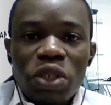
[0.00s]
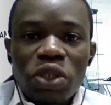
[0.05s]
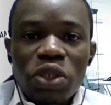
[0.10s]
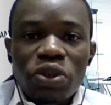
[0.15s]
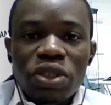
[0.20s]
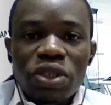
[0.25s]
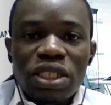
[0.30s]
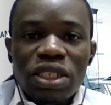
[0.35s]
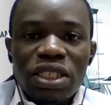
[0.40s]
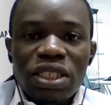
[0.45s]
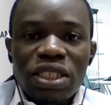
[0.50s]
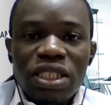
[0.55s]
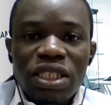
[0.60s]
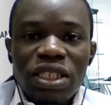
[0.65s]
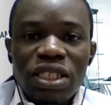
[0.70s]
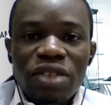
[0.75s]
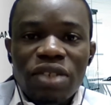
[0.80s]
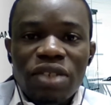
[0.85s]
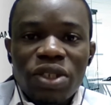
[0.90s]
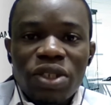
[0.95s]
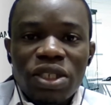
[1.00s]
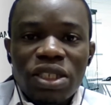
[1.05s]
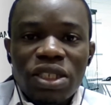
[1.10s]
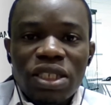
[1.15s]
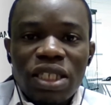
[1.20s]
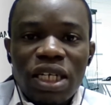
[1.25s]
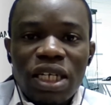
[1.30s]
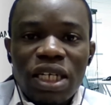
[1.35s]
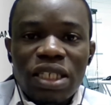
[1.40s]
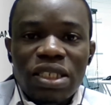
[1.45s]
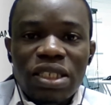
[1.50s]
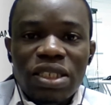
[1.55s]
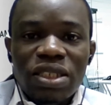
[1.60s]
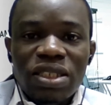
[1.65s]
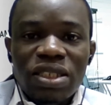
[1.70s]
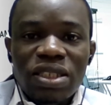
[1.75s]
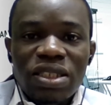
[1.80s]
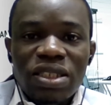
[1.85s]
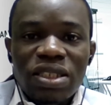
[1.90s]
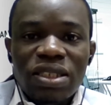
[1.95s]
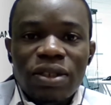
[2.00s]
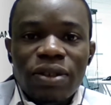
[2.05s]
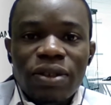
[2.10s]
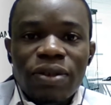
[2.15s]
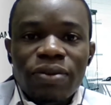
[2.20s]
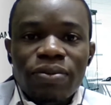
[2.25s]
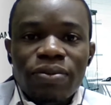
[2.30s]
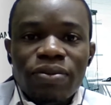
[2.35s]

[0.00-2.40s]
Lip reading: we don't see a raise at this